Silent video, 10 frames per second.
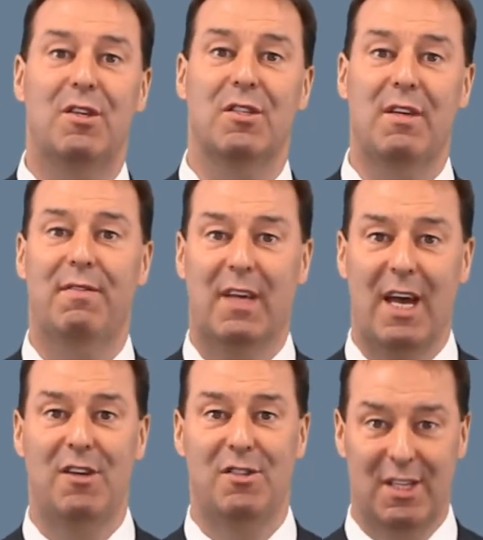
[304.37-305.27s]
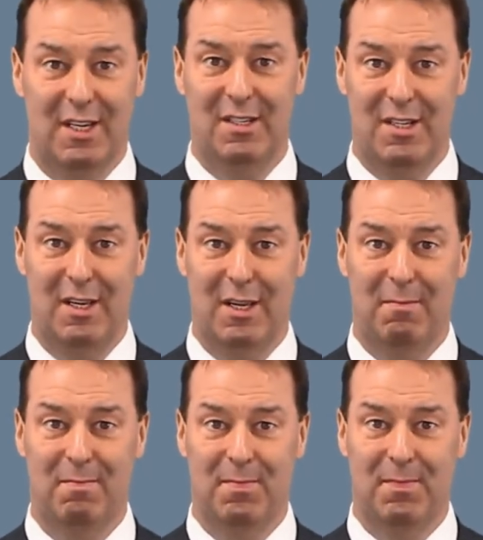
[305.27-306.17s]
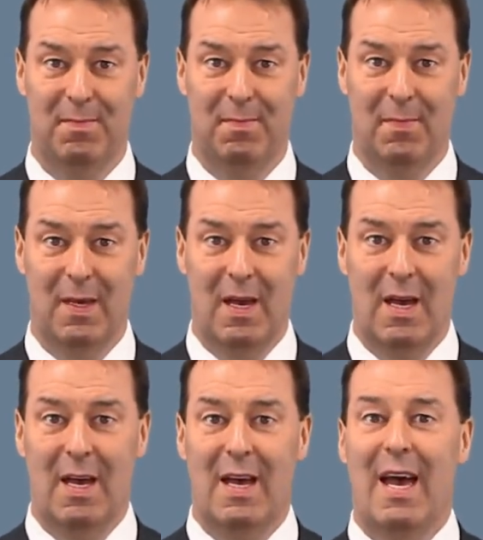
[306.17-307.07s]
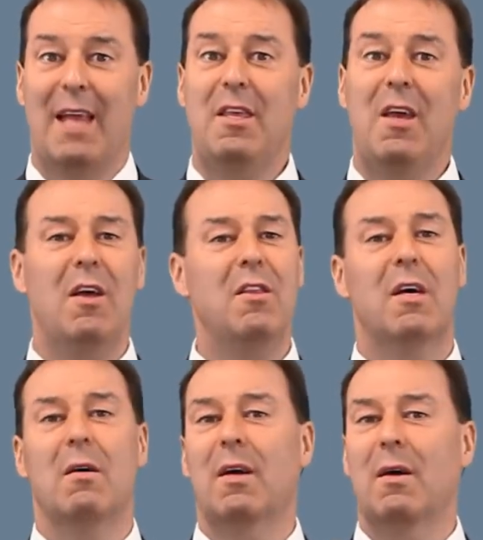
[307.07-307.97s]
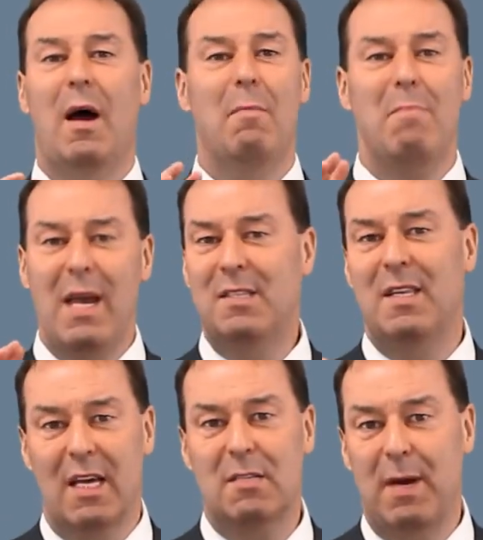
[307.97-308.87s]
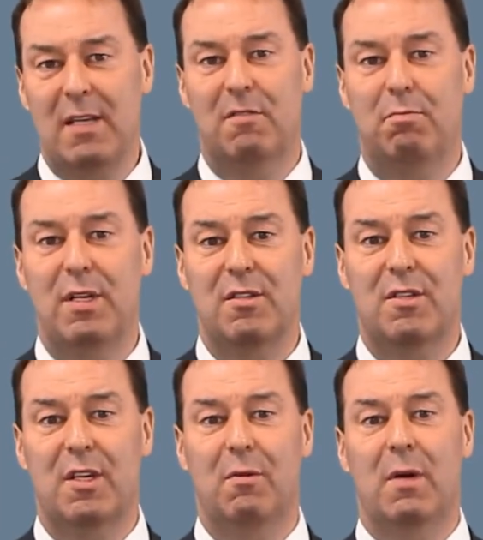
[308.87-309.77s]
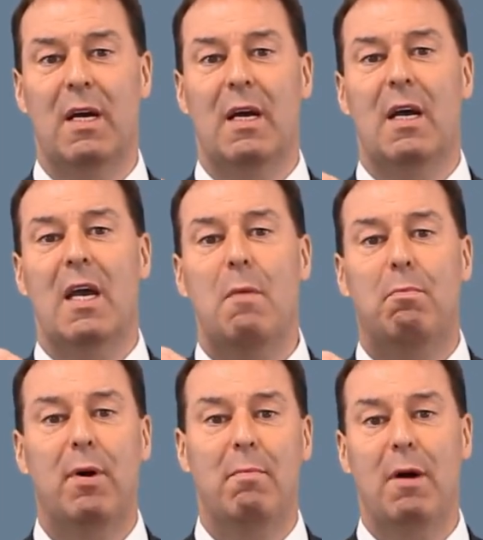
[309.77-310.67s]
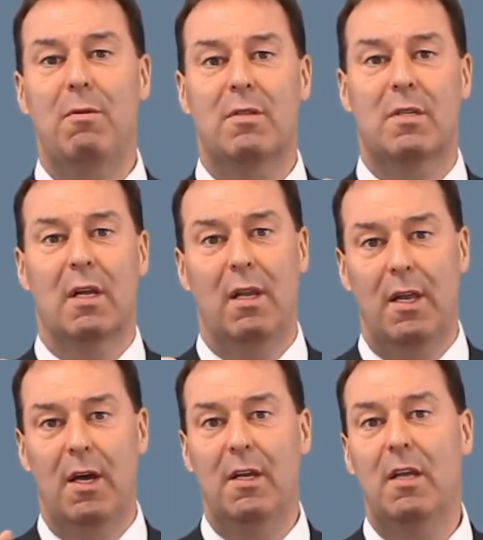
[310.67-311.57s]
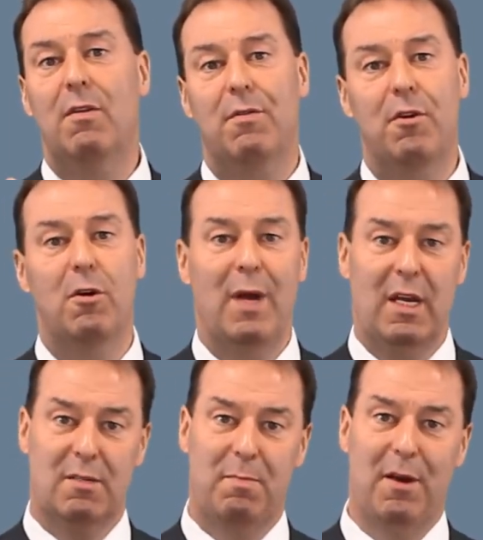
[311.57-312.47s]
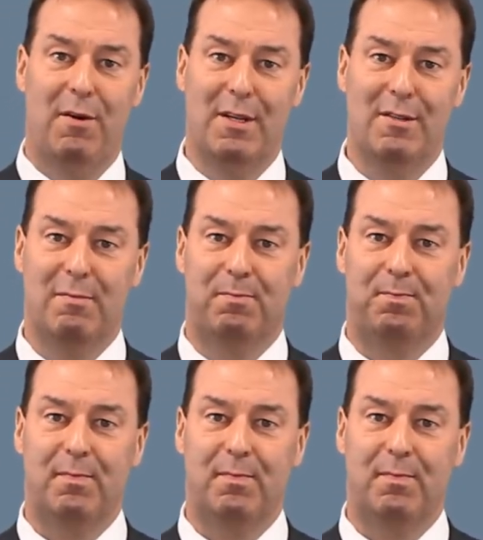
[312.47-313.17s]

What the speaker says: a justification to continue. And the other amazing aspect of PRINCE2, it promotes learning through experience.